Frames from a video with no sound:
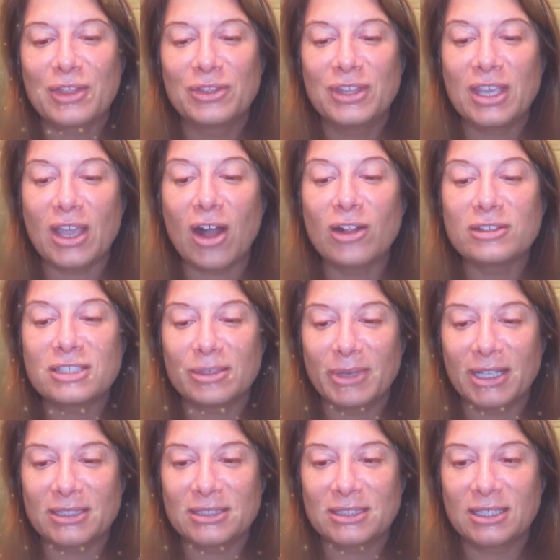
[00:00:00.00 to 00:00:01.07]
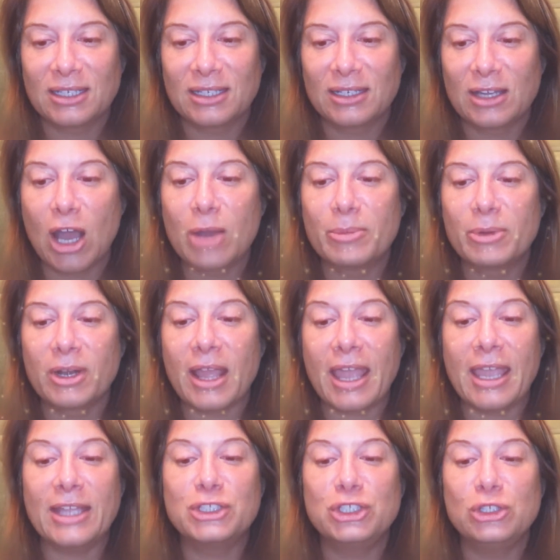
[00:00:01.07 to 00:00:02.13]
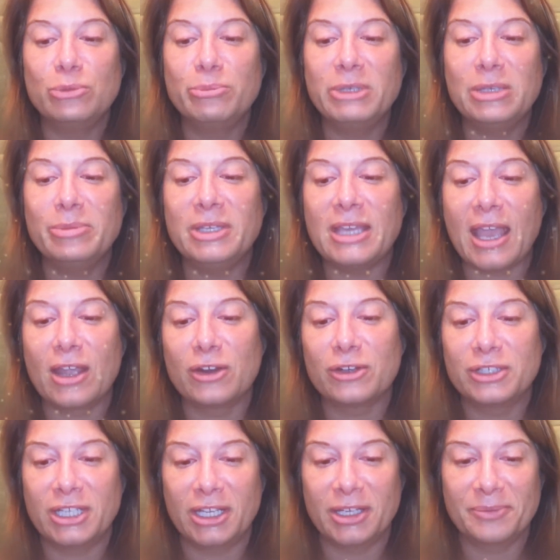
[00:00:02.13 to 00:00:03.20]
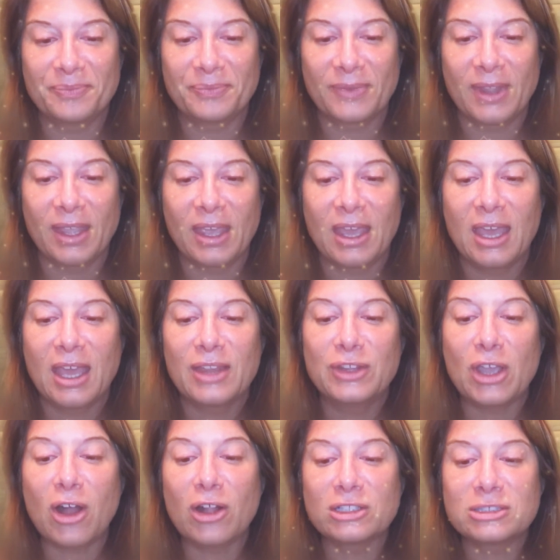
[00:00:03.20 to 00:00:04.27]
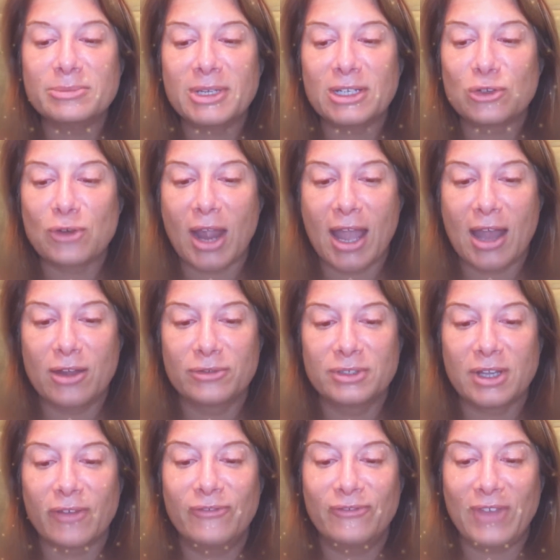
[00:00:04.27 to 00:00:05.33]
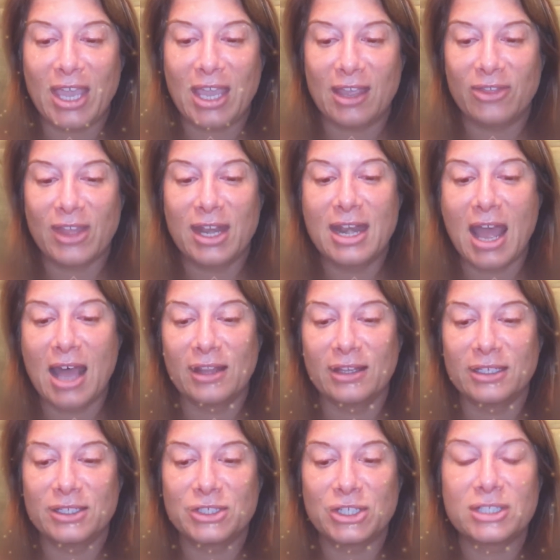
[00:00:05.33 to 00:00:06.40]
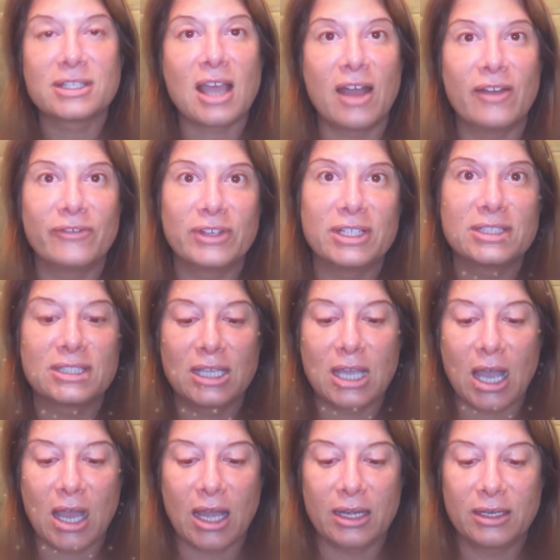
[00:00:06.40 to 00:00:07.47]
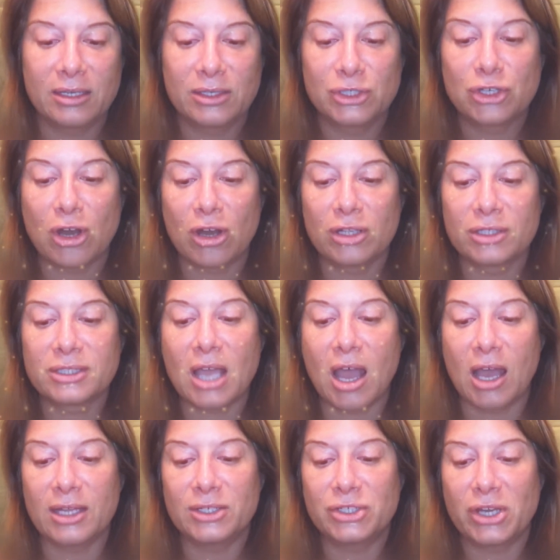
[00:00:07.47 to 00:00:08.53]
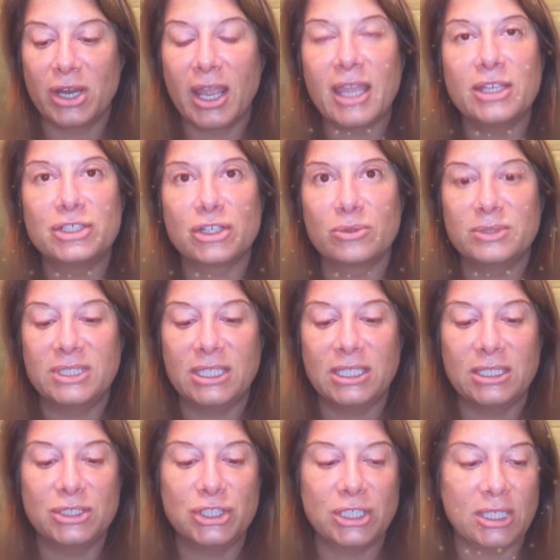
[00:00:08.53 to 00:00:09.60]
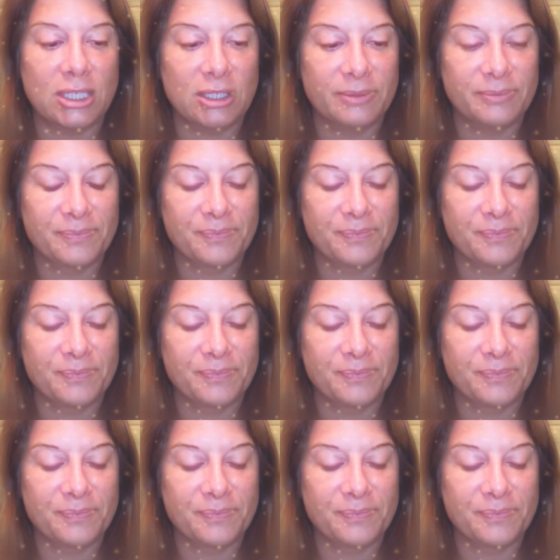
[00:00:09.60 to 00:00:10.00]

The ultimate Hubbard, H-U-B-B-A-R-D. The ultimate ground of faith and knowledge is confidence in God. Charles Hodge, H-O-D-G-E.